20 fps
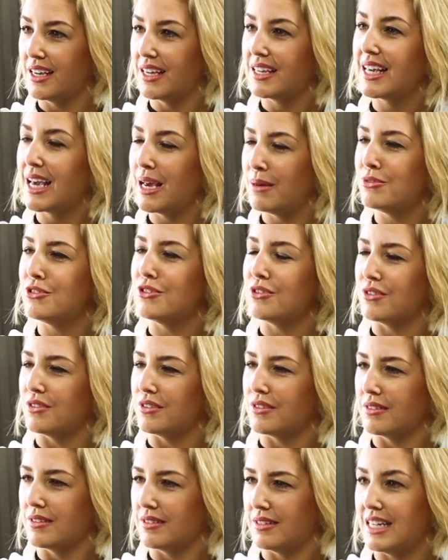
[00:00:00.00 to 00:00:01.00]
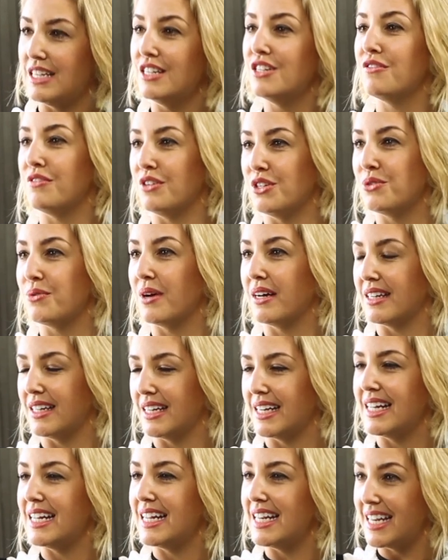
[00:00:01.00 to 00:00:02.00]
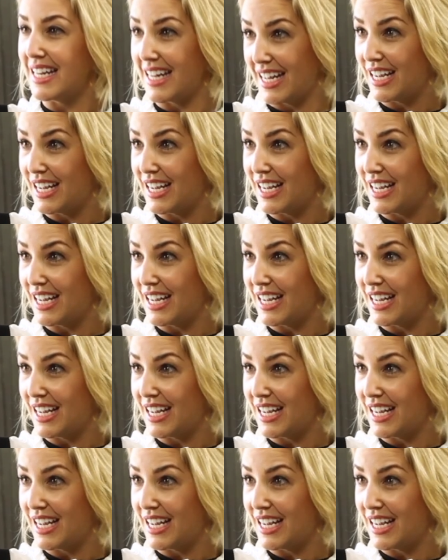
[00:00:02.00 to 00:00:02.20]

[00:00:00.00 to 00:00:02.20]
kept your individuality